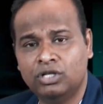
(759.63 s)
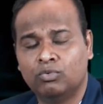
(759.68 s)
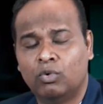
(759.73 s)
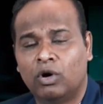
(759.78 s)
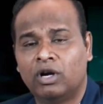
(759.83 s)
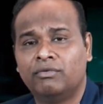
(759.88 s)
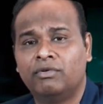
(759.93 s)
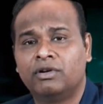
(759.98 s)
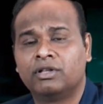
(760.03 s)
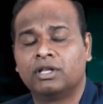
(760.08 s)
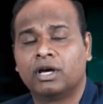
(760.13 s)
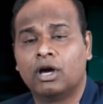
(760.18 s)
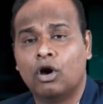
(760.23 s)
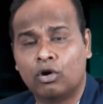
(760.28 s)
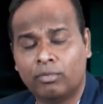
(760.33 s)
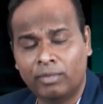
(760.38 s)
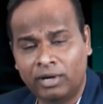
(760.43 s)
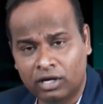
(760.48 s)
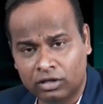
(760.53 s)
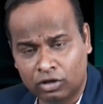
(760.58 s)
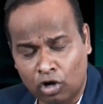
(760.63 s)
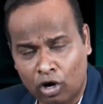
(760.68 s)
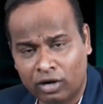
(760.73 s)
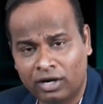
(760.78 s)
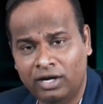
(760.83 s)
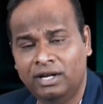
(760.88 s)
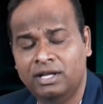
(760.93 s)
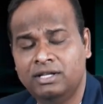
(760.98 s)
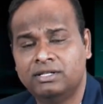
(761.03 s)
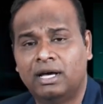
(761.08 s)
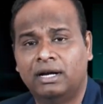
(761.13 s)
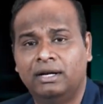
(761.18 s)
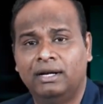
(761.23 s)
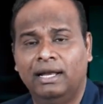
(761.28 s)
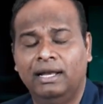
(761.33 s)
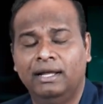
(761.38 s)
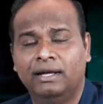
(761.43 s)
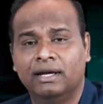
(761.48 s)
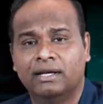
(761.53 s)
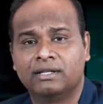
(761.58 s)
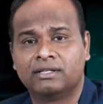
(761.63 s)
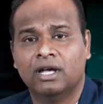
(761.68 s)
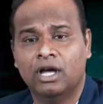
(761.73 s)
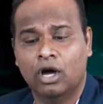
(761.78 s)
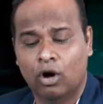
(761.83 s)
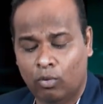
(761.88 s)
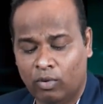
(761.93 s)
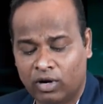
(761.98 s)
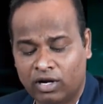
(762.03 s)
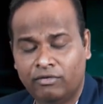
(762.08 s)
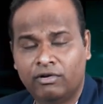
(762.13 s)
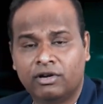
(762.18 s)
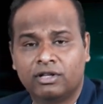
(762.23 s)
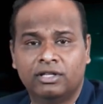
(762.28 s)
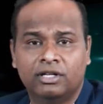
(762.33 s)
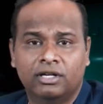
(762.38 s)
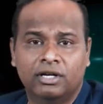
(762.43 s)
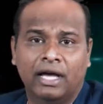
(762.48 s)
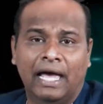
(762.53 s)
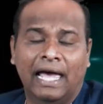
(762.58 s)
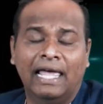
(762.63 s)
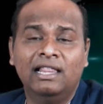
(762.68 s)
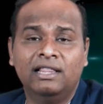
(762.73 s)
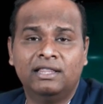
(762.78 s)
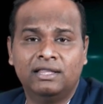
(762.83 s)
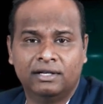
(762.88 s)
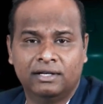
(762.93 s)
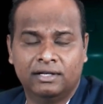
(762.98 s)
whatever the government authorities are telling us, whatever the health